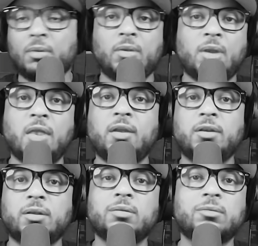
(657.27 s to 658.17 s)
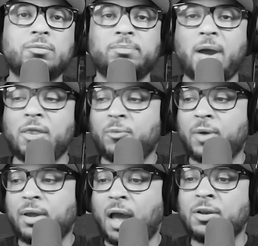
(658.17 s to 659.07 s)
And then, by the
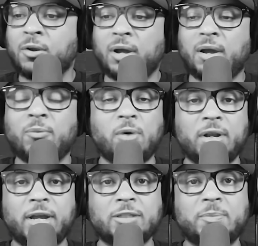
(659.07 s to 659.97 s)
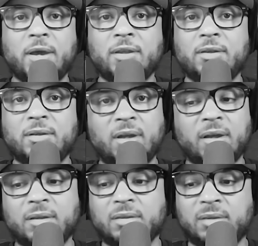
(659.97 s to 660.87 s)
way, I know I wanted Ace Bailey.
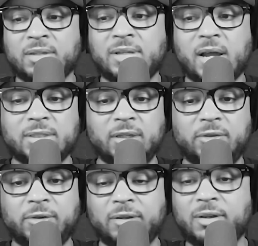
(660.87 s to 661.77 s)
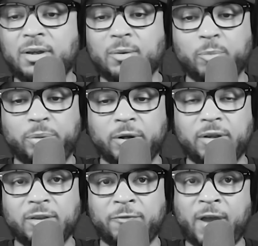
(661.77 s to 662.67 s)
That's not a secret.
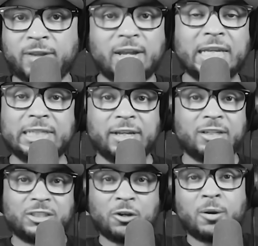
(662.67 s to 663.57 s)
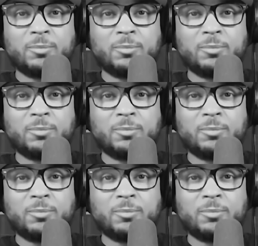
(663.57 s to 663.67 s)
But the fact that he didn't show up